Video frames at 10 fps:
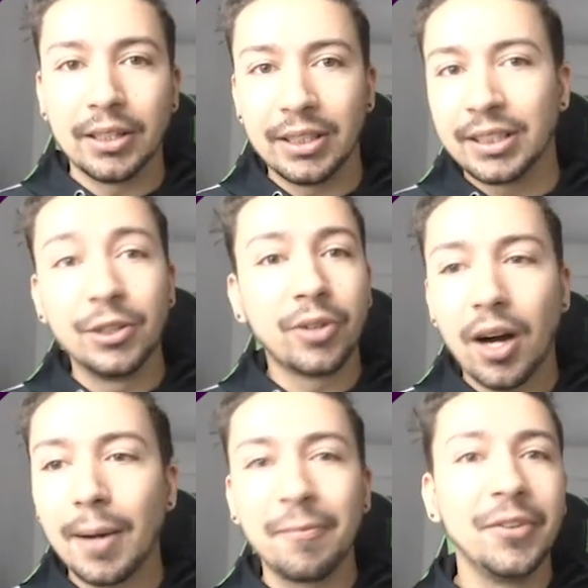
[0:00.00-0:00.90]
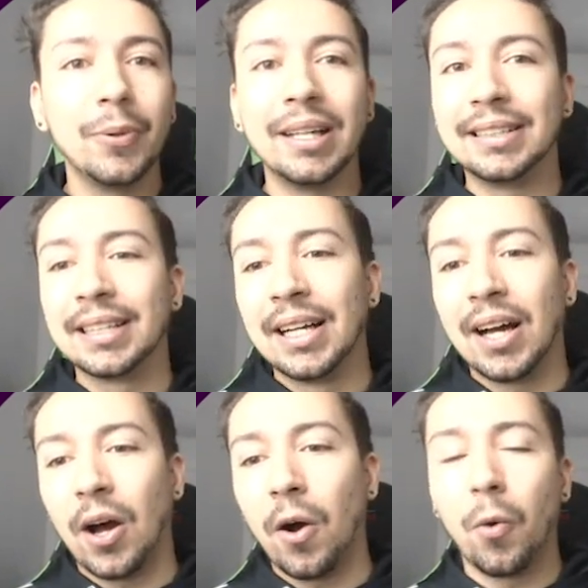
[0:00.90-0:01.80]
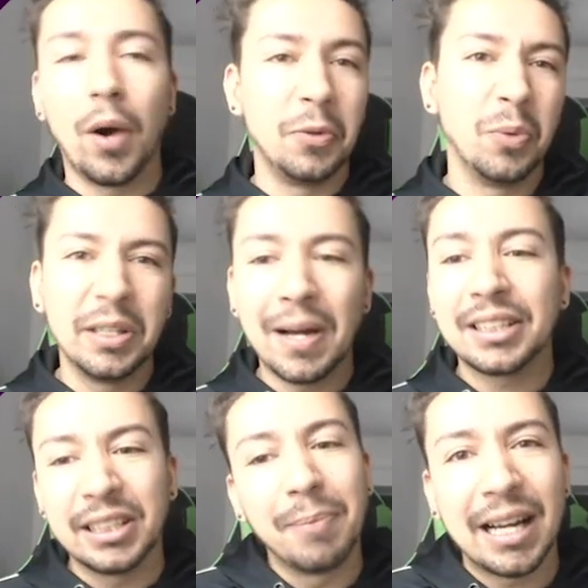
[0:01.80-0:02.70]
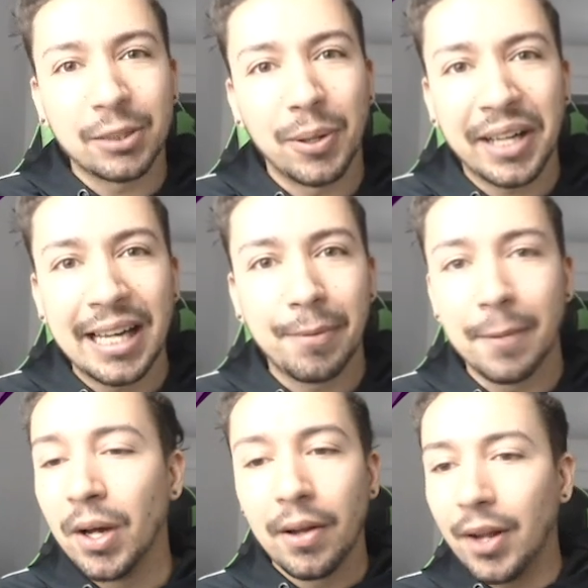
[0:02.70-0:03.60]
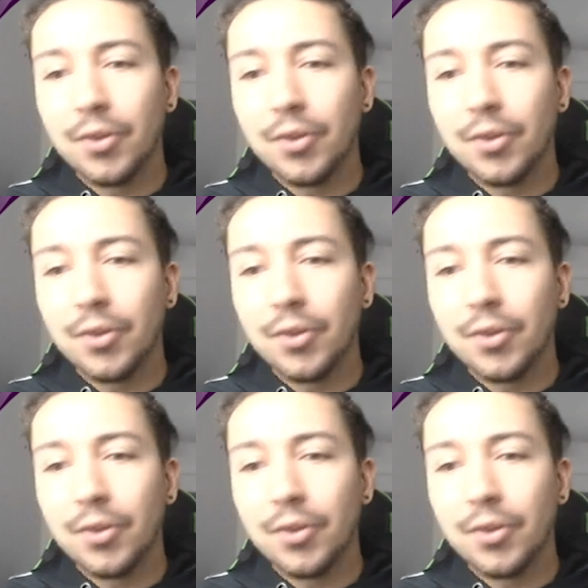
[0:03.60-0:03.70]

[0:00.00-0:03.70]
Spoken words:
You can't view it as, oh, well, you actually may as well keep him.